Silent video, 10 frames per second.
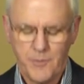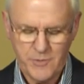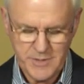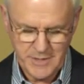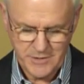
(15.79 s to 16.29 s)

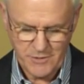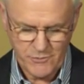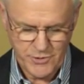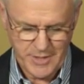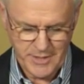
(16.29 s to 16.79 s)
community
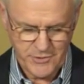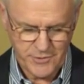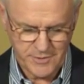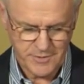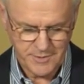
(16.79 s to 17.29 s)

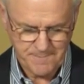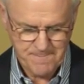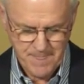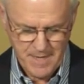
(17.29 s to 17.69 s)
associations.